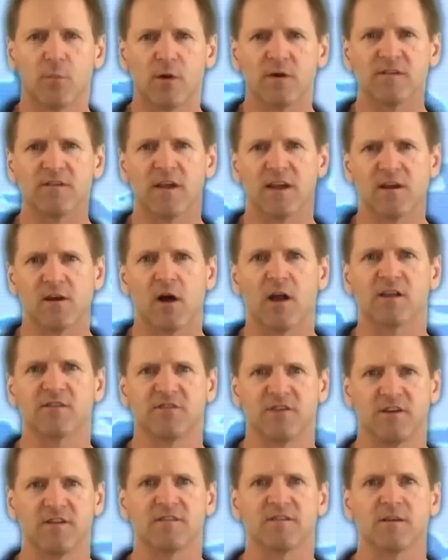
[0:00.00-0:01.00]
Sports
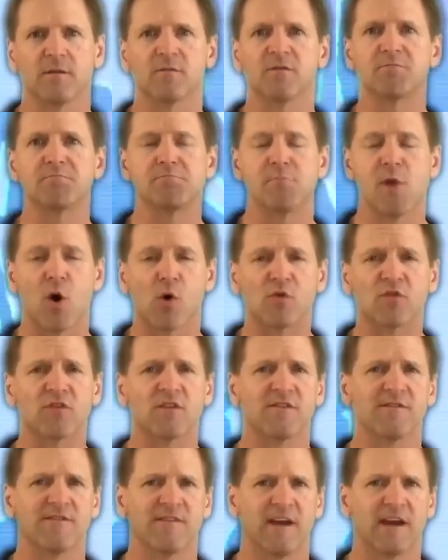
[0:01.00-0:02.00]
psychology seems
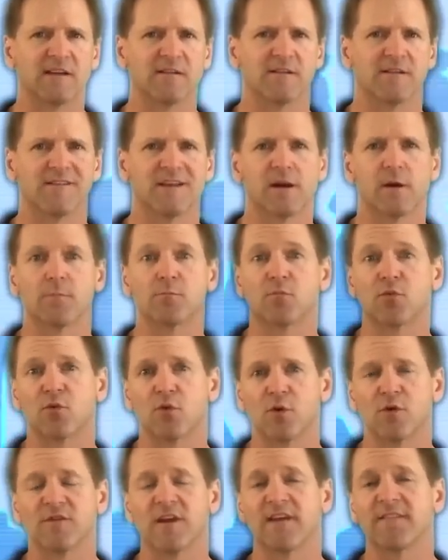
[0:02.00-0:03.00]
most effective at
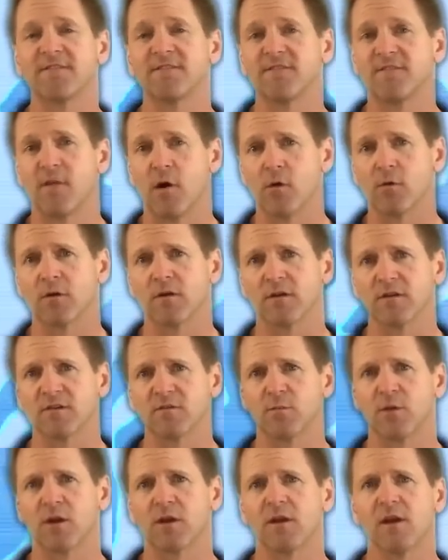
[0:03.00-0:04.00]
improving
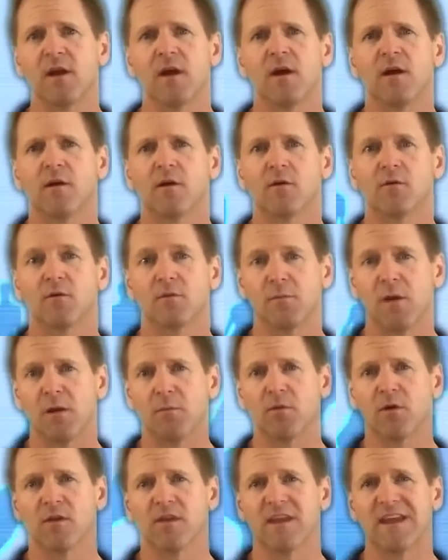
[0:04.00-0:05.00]
focus, but
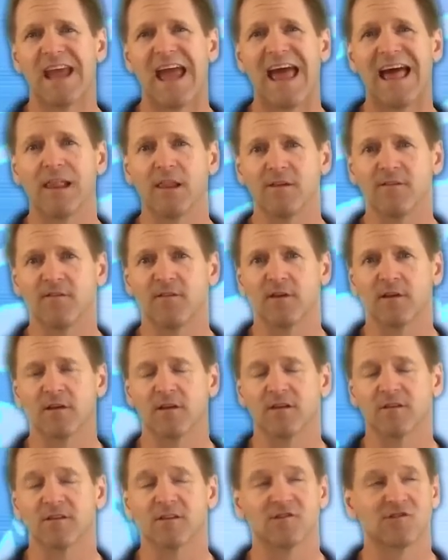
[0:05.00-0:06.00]
remember, the
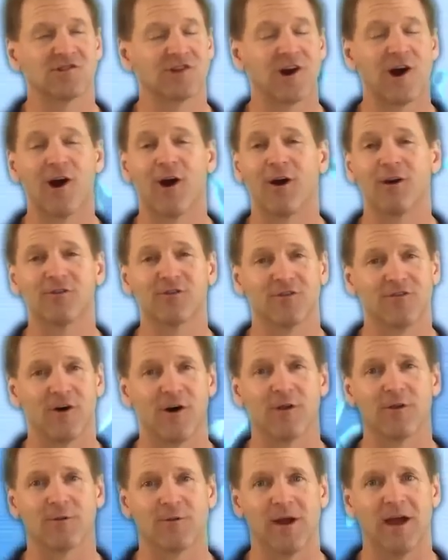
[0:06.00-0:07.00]
elephant is in charge of
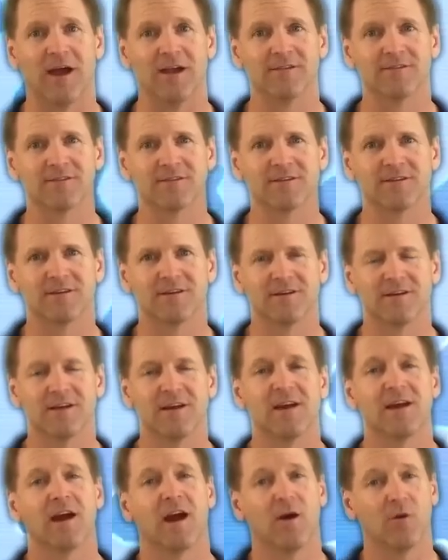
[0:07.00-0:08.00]
all the rest.
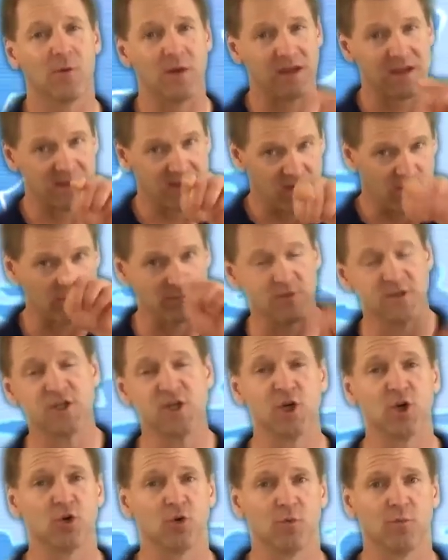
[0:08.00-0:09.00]
And we can help
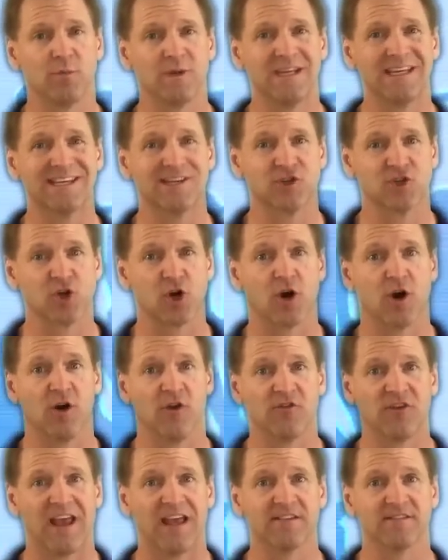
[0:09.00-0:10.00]
you be in
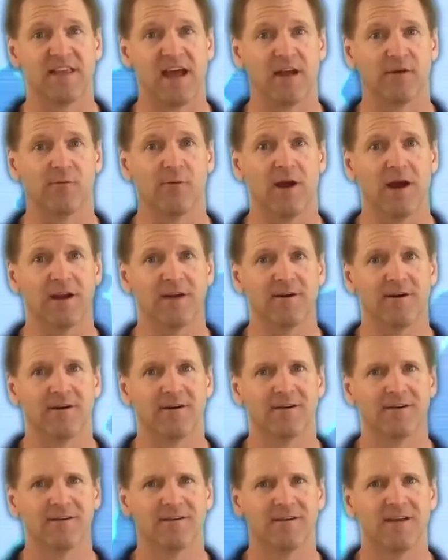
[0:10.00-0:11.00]
charge as that
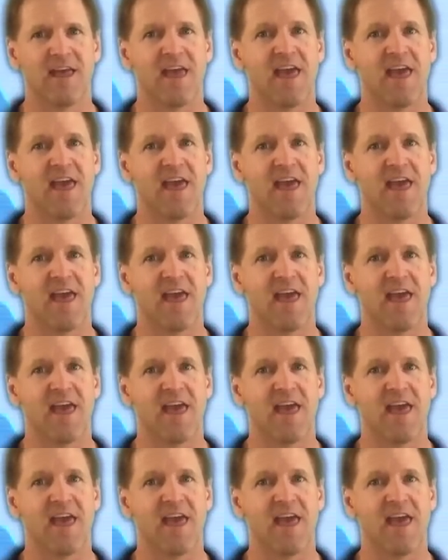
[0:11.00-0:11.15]
rider.